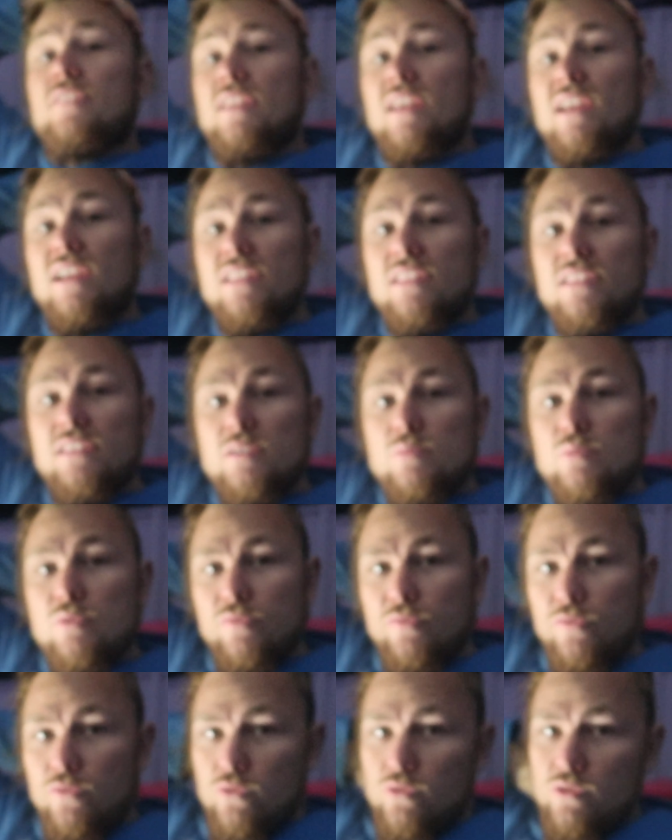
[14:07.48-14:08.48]
the Anglia
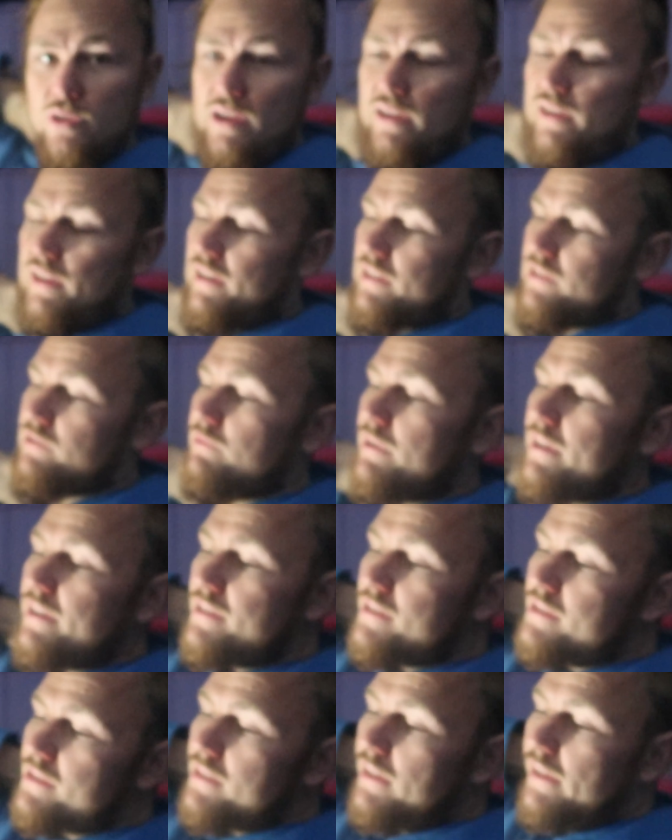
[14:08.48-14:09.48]
before our next
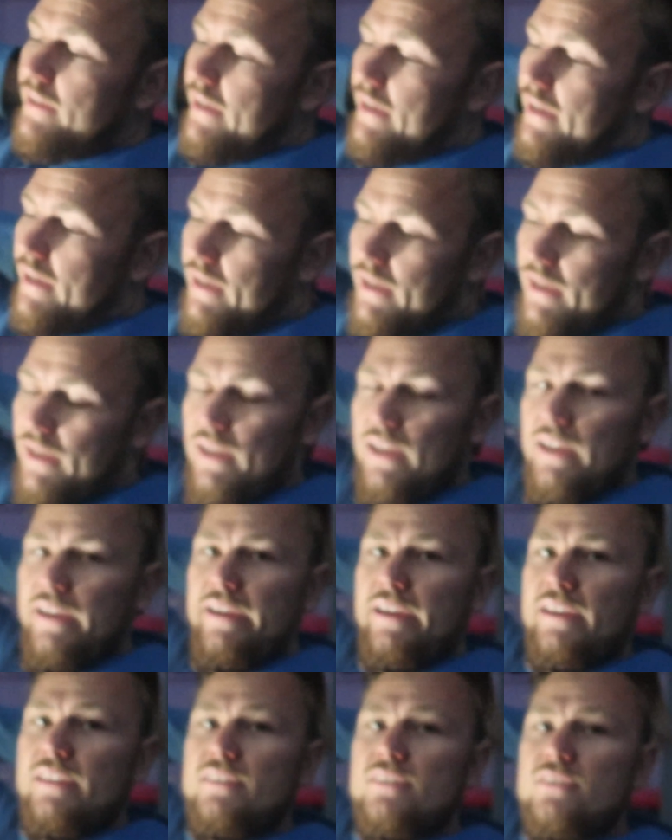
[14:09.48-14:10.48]
race.
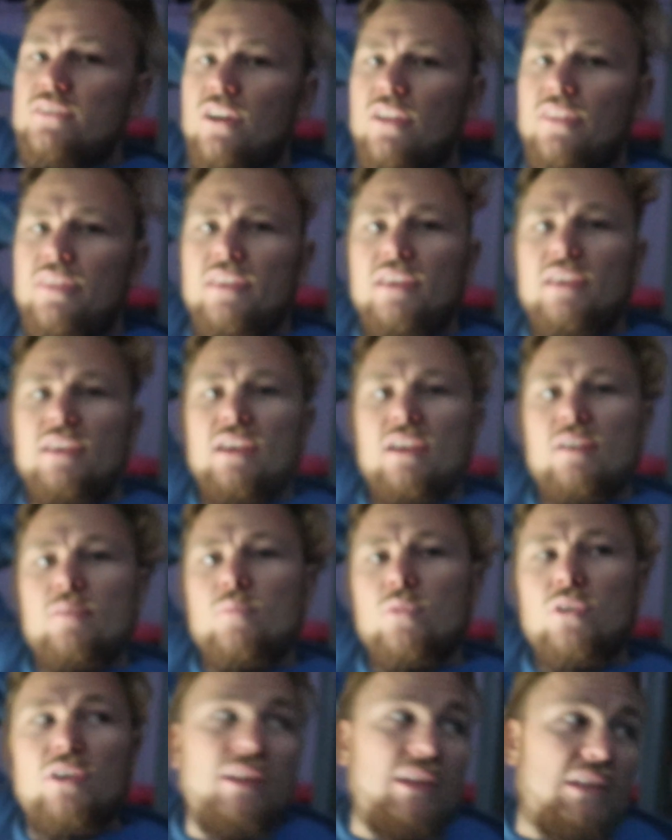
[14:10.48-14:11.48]
And I think
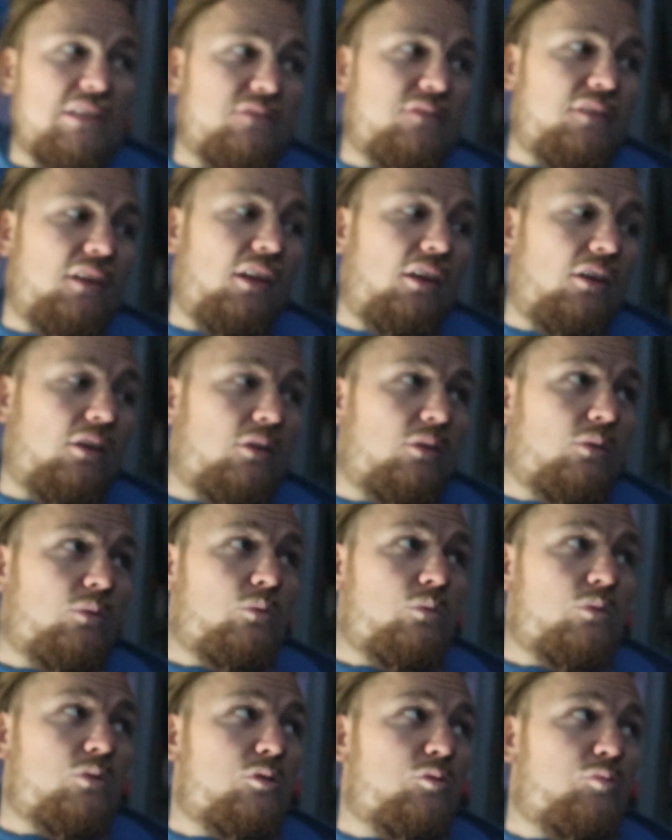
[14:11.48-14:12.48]
my next video
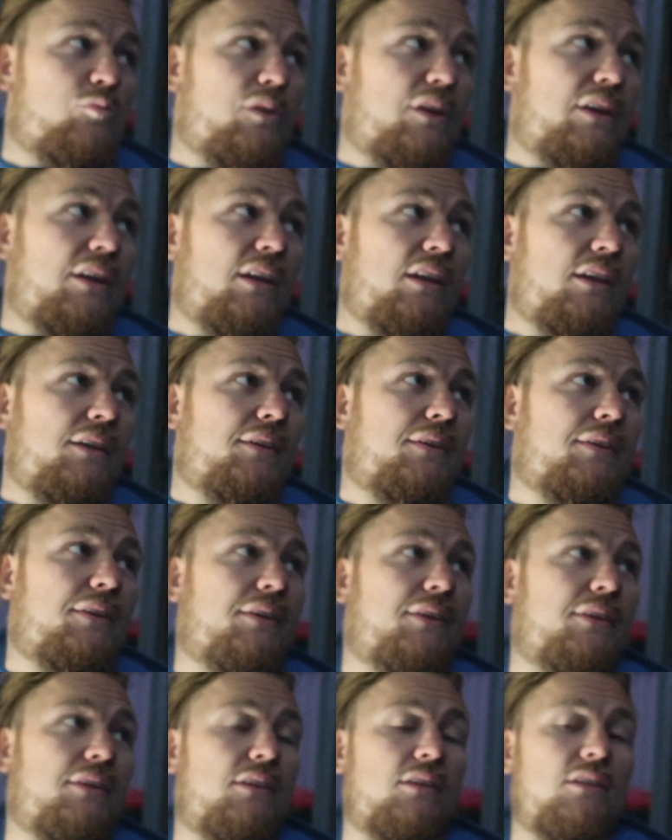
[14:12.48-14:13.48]
will be,
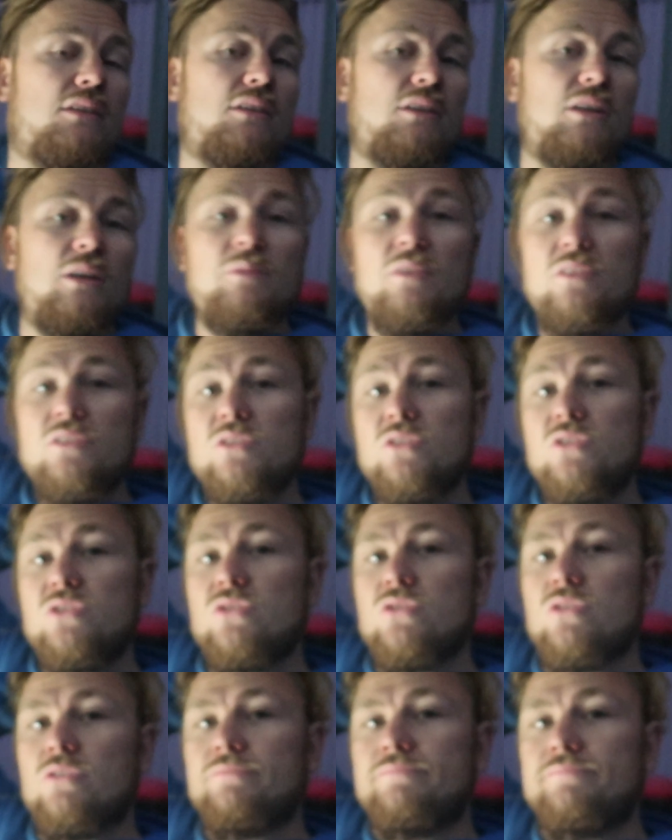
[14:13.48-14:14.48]
I'm not too sure.